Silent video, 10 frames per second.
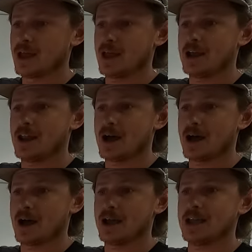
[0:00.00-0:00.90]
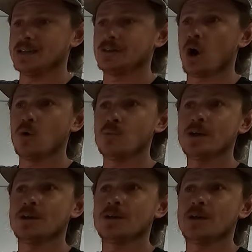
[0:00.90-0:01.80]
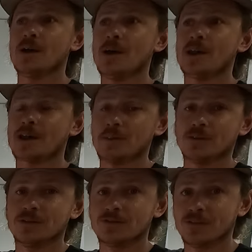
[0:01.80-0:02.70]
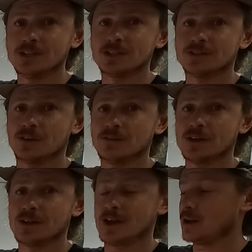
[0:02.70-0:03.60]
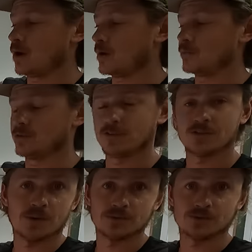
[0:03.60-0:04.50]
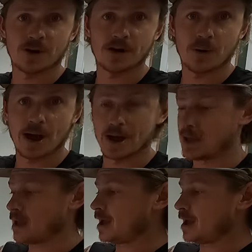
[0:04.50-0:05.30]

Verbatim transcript: And uh, he told me about a couple of the features of it, and I was sold straight away.